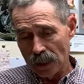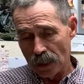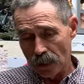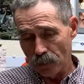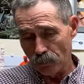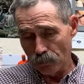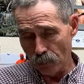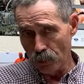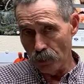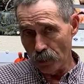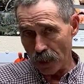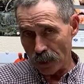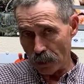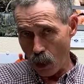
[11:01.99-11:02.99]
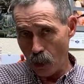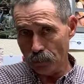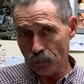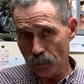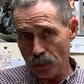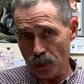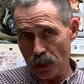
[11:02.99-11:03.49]
Through an
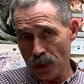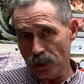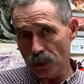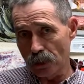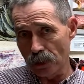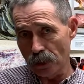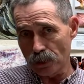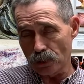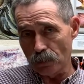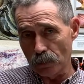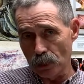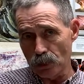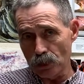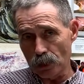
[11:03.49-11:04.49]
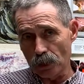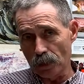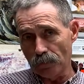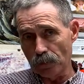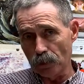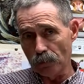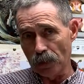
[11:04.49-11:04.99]
authorization of distribution,
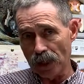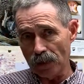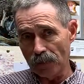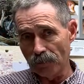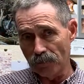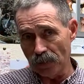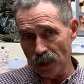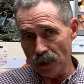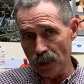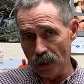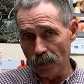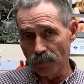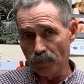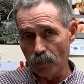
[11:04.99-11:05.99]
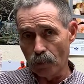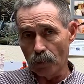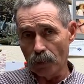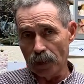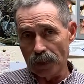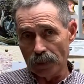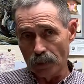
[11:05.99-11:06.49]
if you're making feed up
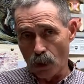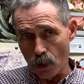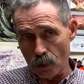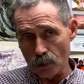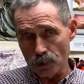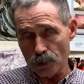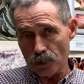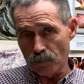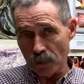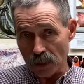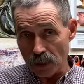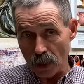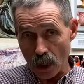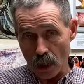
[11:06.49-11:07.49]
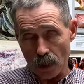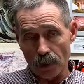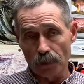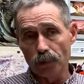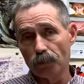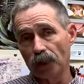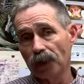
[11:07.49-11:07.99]
for a large feedlot or
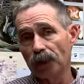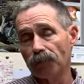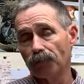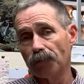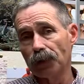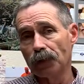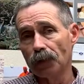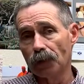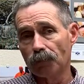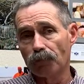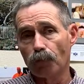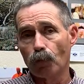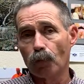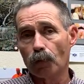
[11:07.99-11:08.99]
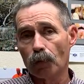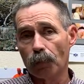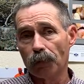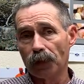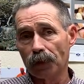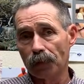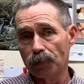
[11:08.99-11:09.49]
you're making feed up for a
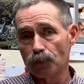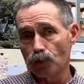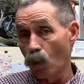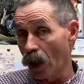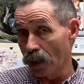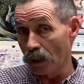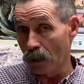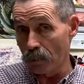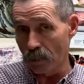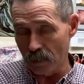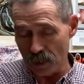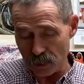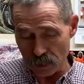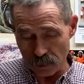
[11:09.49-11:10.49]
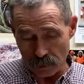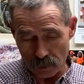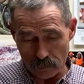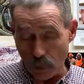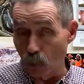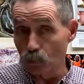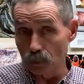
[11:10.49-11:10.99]
big swine operation,
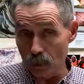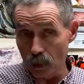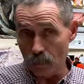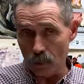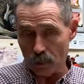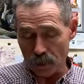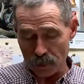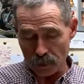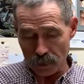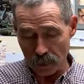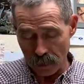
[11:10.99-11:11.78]
poultry operation,